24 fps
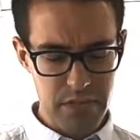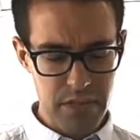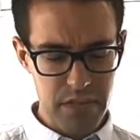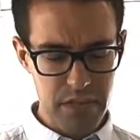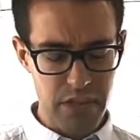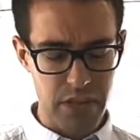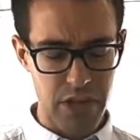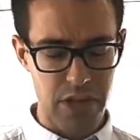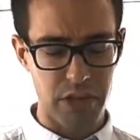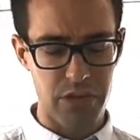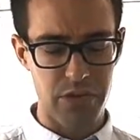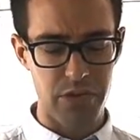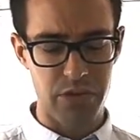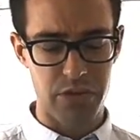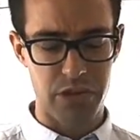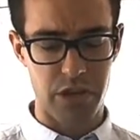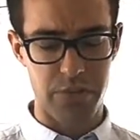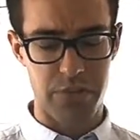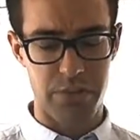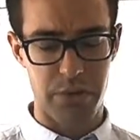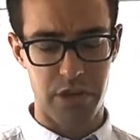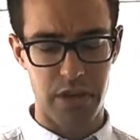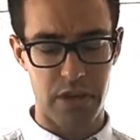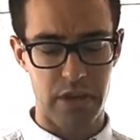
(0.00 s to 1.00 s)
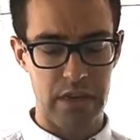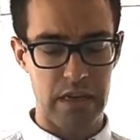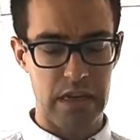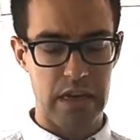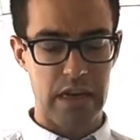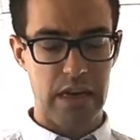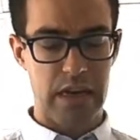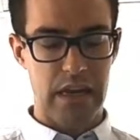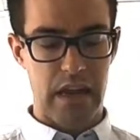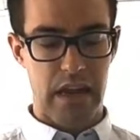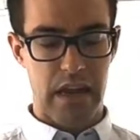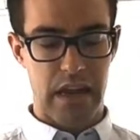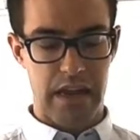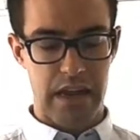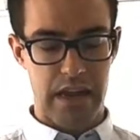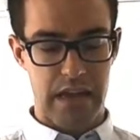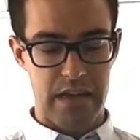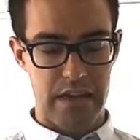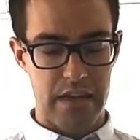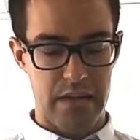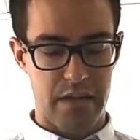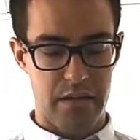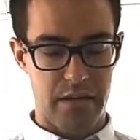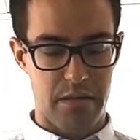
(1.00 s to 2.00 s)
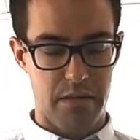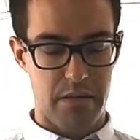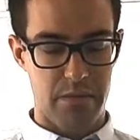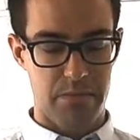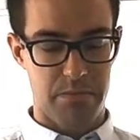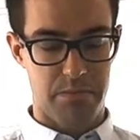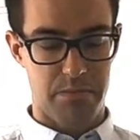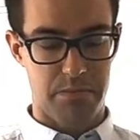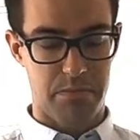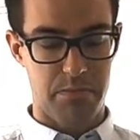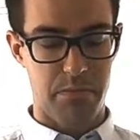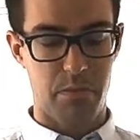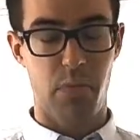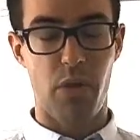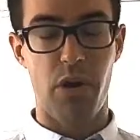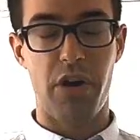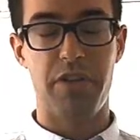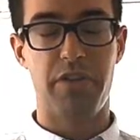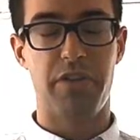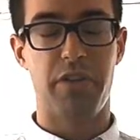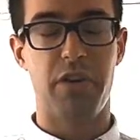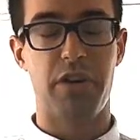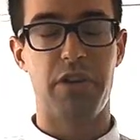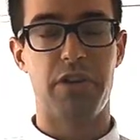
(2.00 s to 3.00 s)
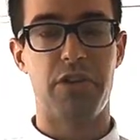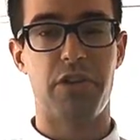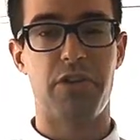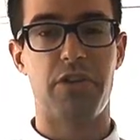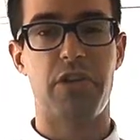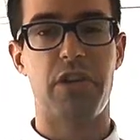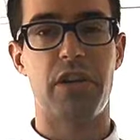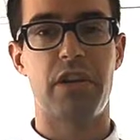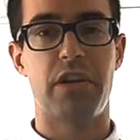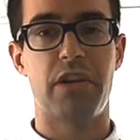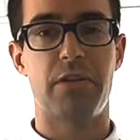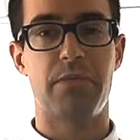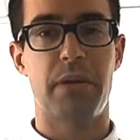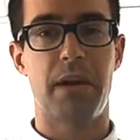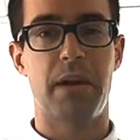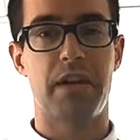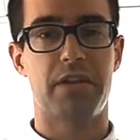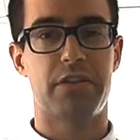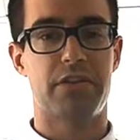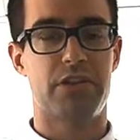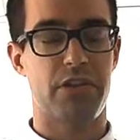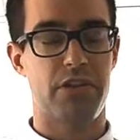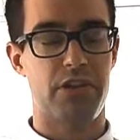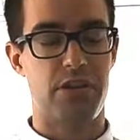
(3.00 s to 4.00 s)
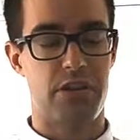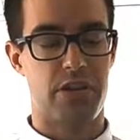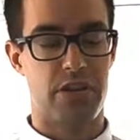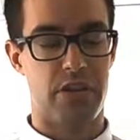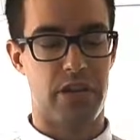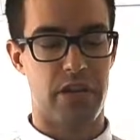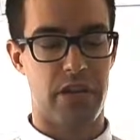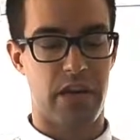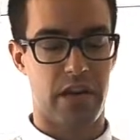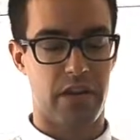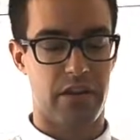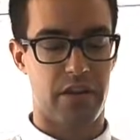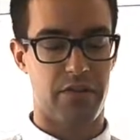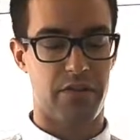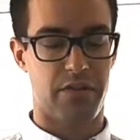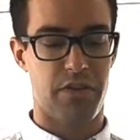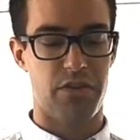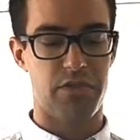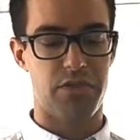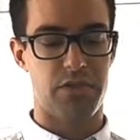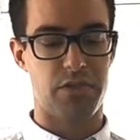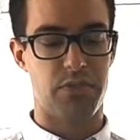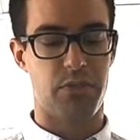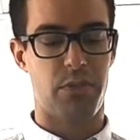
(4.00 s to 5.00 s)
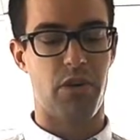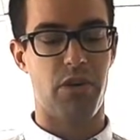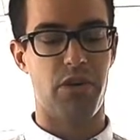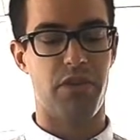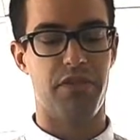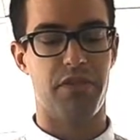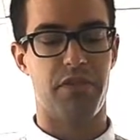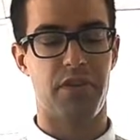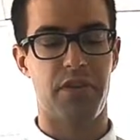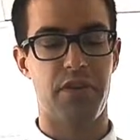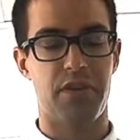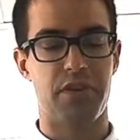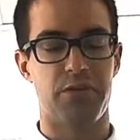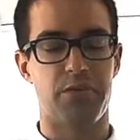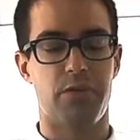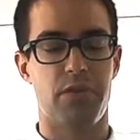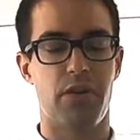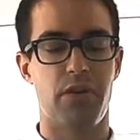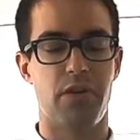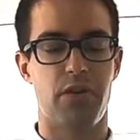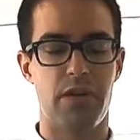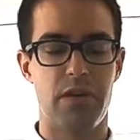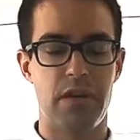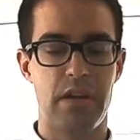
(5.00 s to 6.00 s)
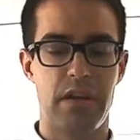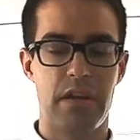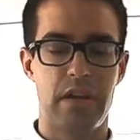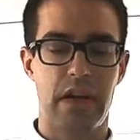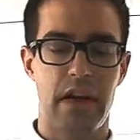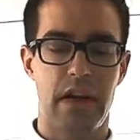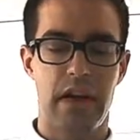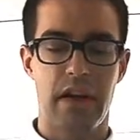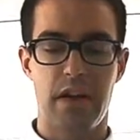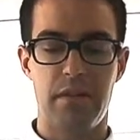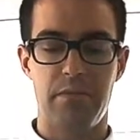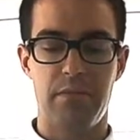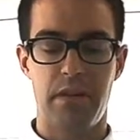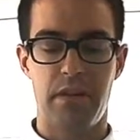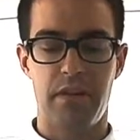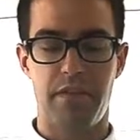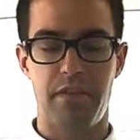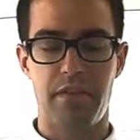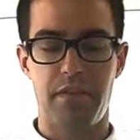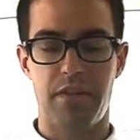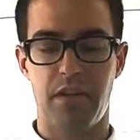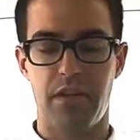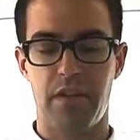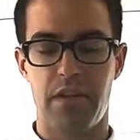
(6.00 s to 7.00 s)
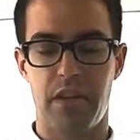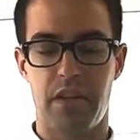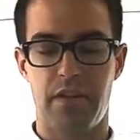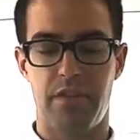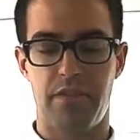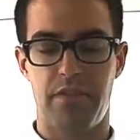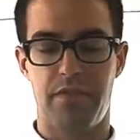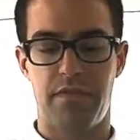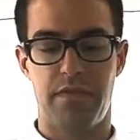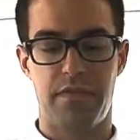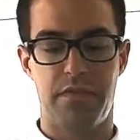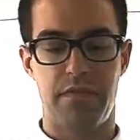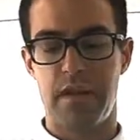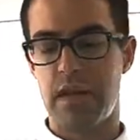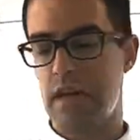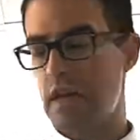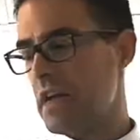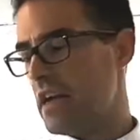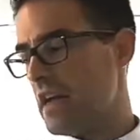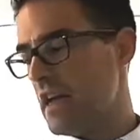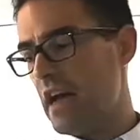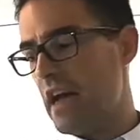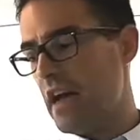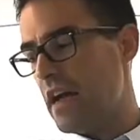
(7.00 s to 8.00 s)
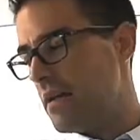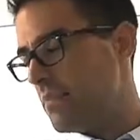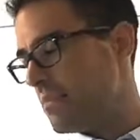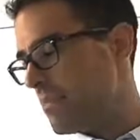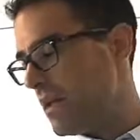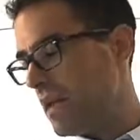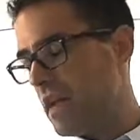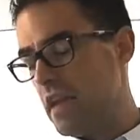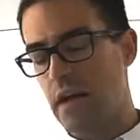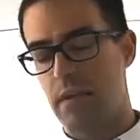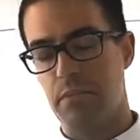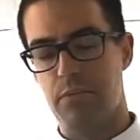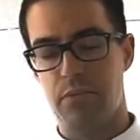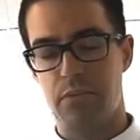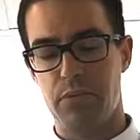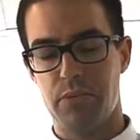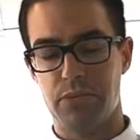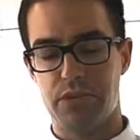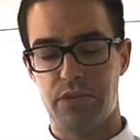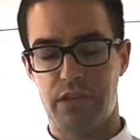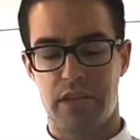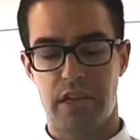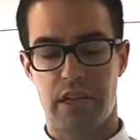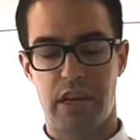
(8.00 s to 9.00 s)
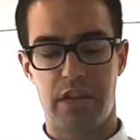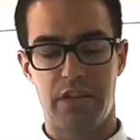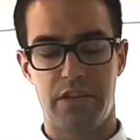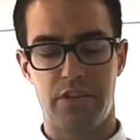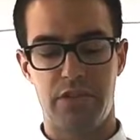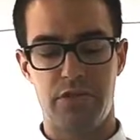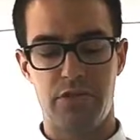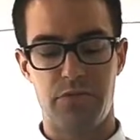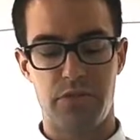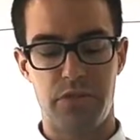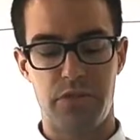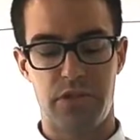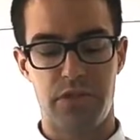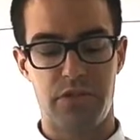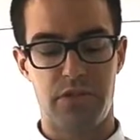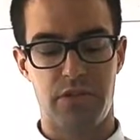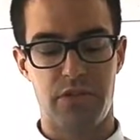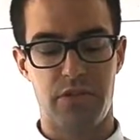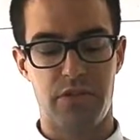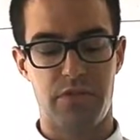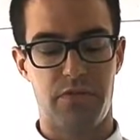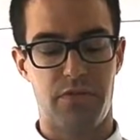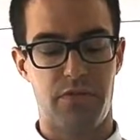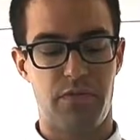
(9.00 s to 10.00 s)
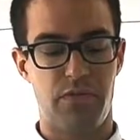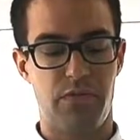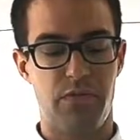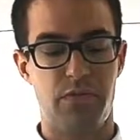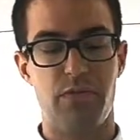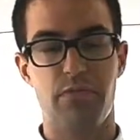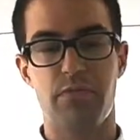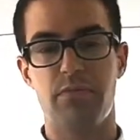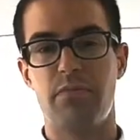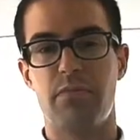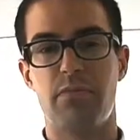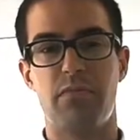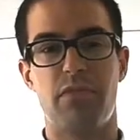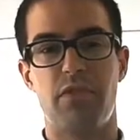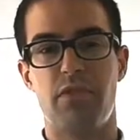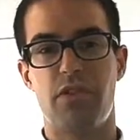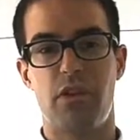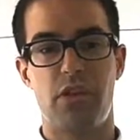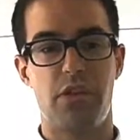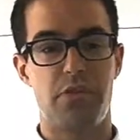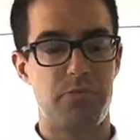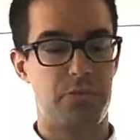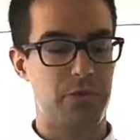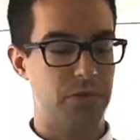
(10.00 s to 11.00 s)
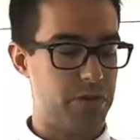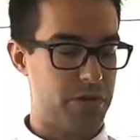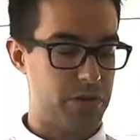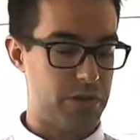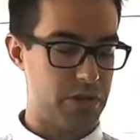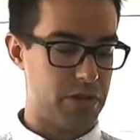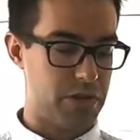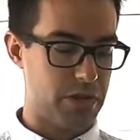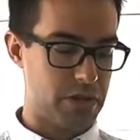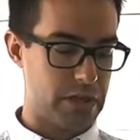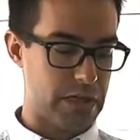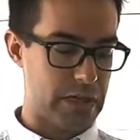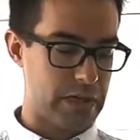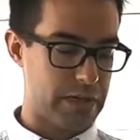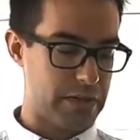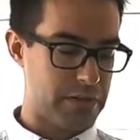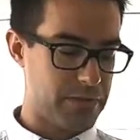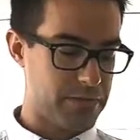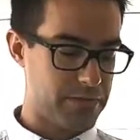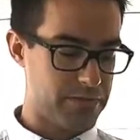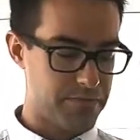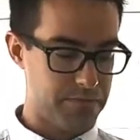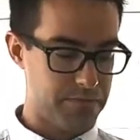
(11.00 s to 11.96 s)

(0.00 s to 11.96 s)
You can also put a Wi-Fi dongle in the back, so you can connect the phone to Wi-Fi as well, if you don't have a LAN port to connect to, which is good for home users, I guess.